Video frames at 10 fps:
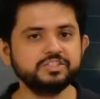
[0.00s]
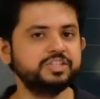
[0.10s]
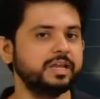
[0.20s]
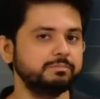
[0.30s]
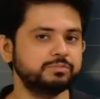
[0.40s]

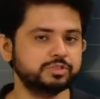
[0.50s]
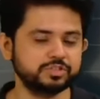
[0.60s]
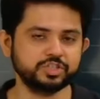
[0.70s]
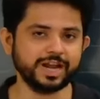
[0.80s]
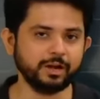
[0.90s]
James
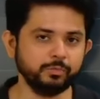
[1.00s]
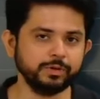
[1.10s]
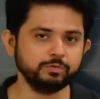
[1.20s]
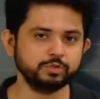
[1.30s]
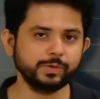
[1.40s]
Chadwick
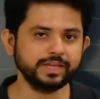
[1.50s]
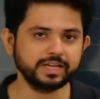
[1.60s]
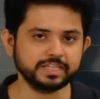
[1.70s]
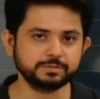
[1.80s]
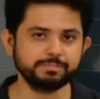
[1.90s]
was doing an
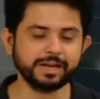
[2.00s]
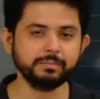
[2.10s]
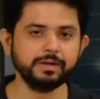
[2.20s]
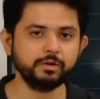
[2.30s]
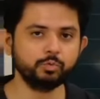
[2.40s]

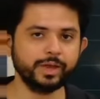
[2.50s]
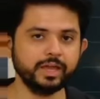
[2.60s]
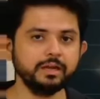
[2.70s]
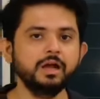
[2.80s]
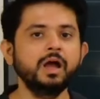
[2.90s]
experiment where